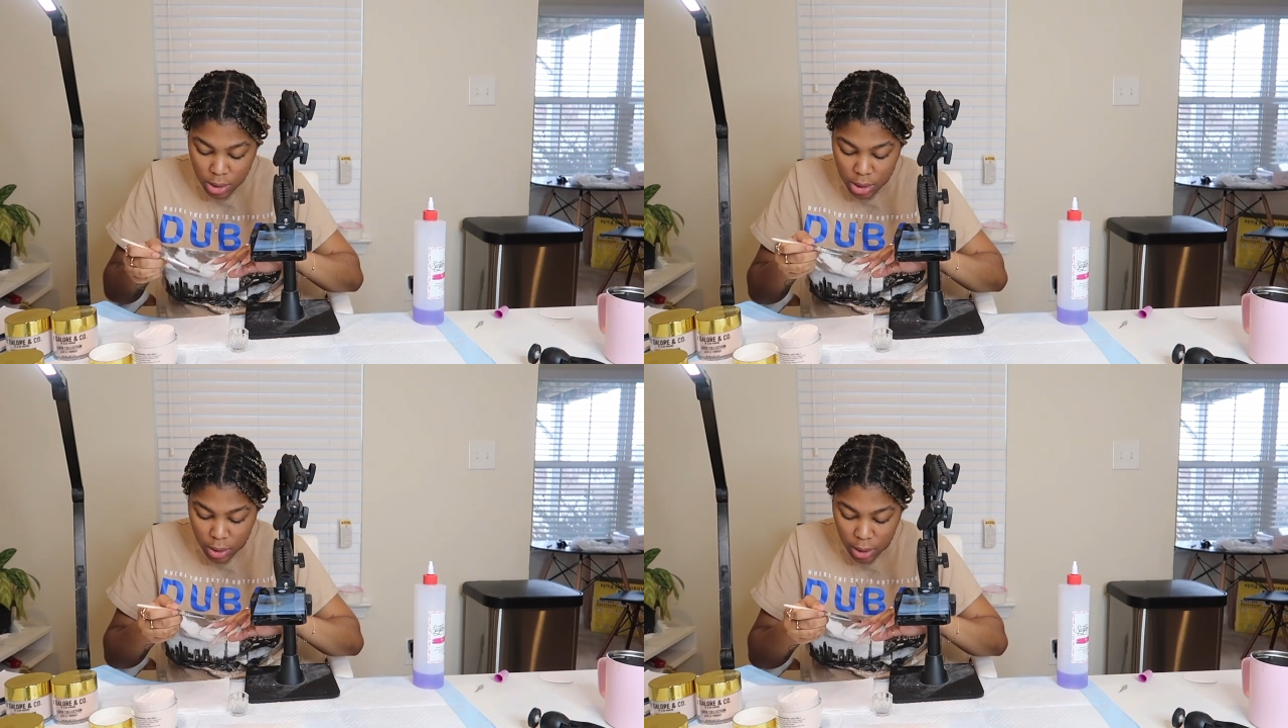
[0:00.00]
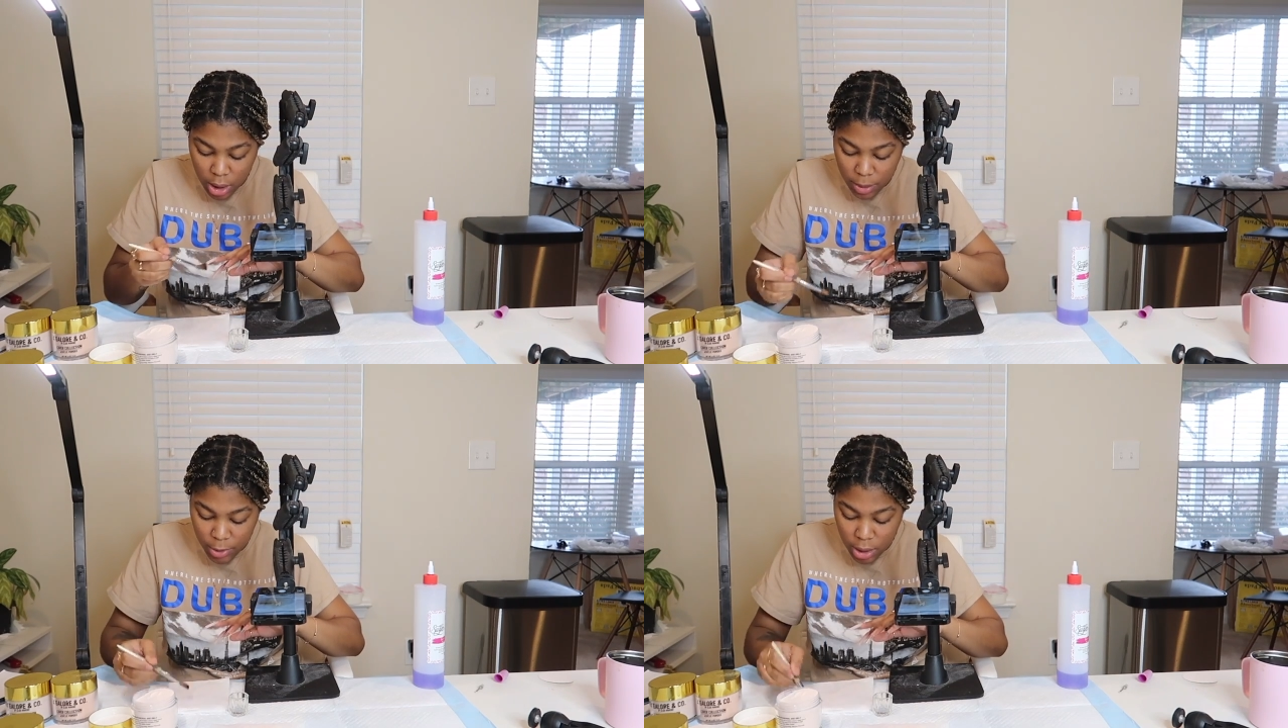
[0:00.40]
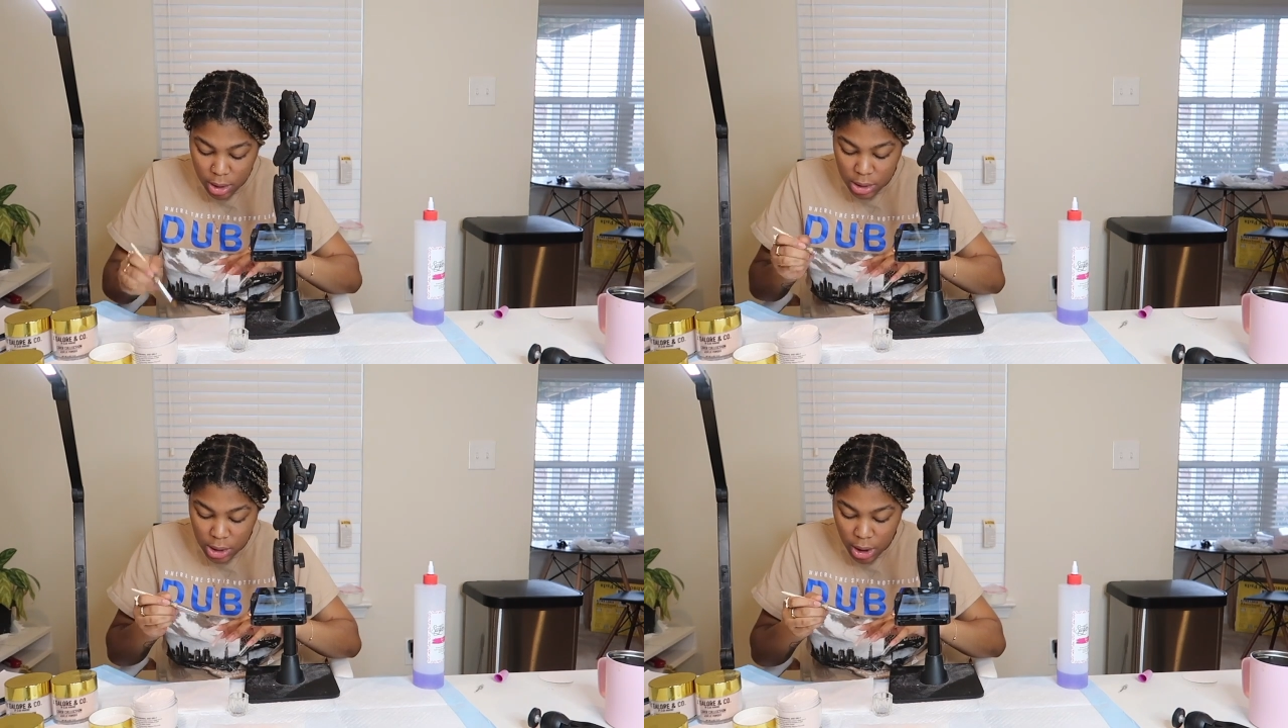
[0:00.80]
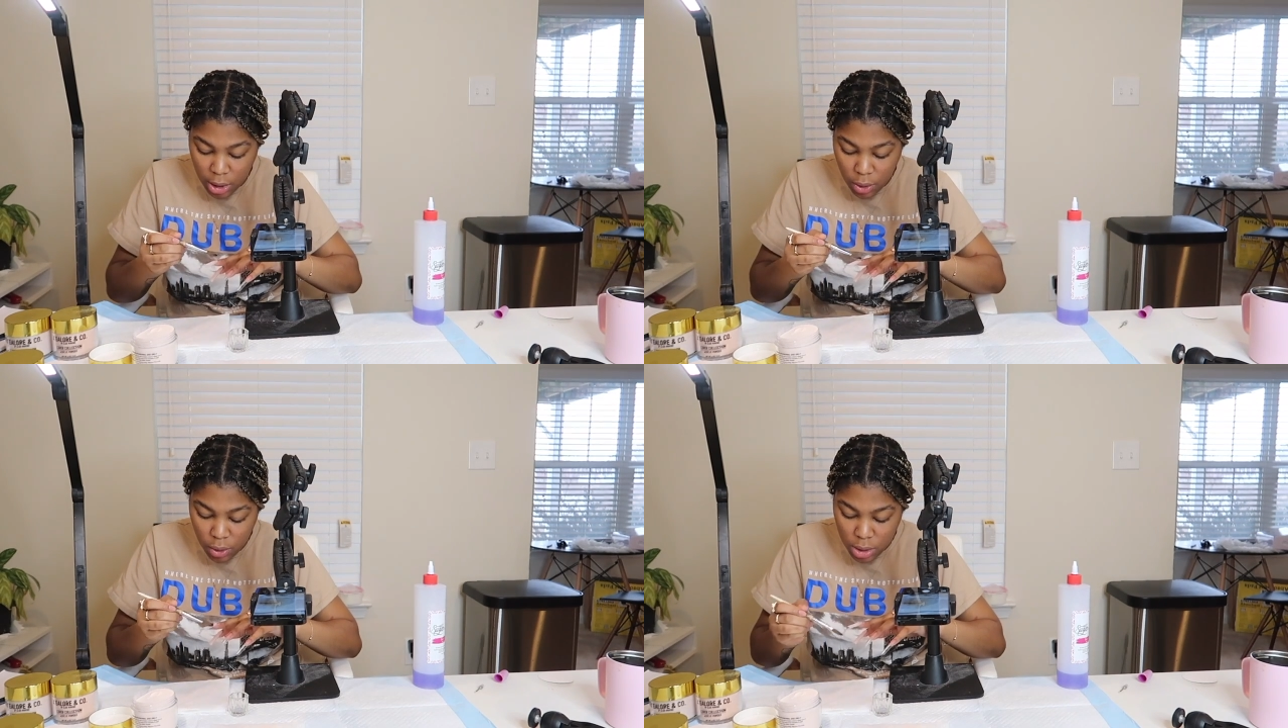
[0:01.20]
So yeah, I'm gonna
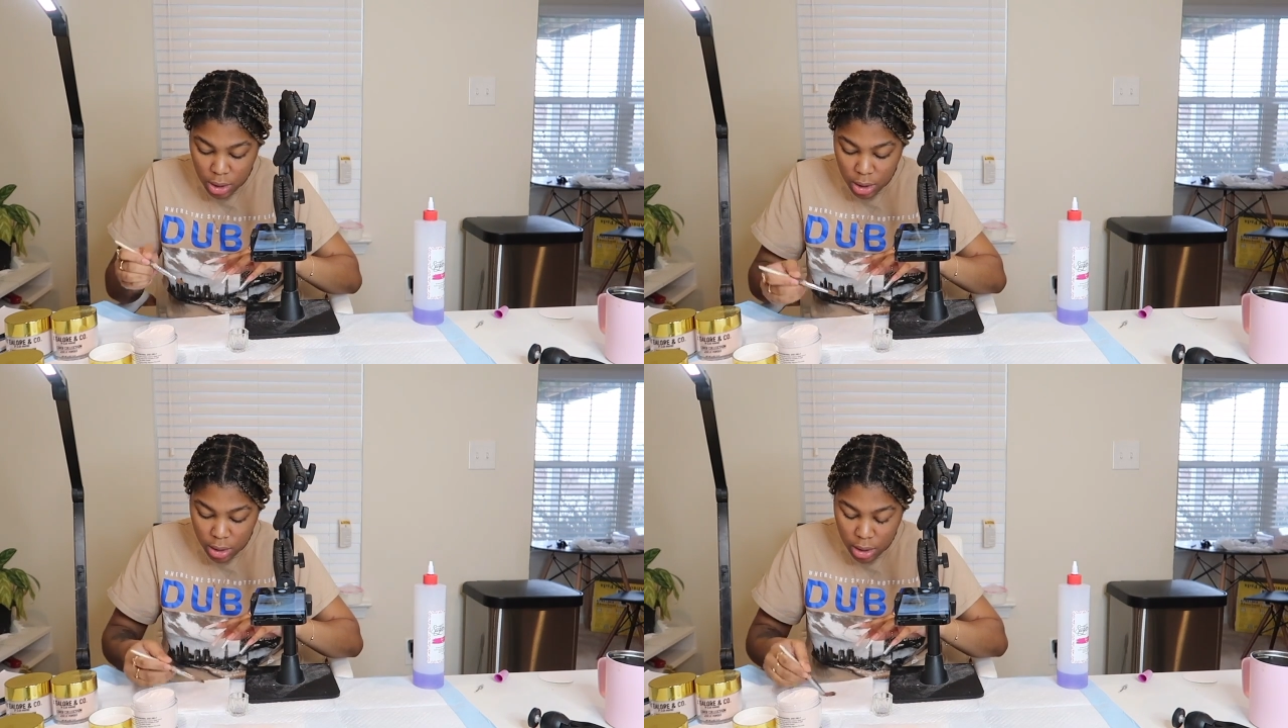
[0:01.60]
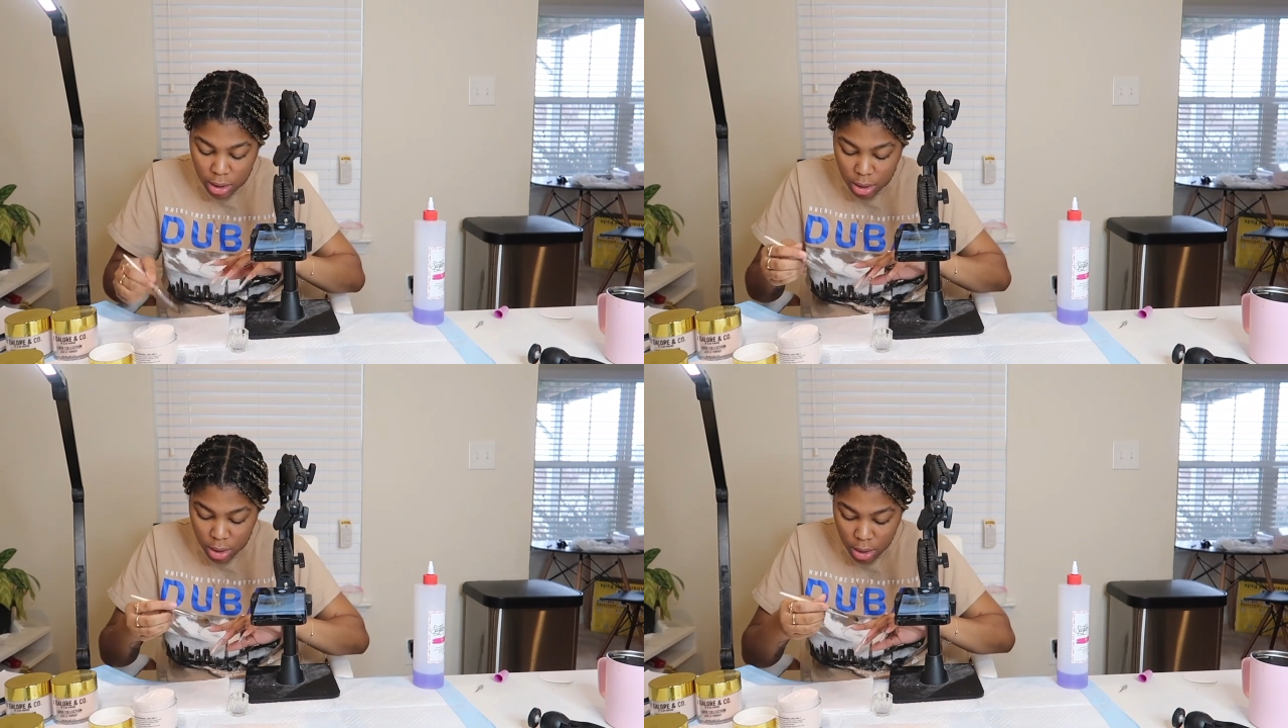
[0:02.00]
continue to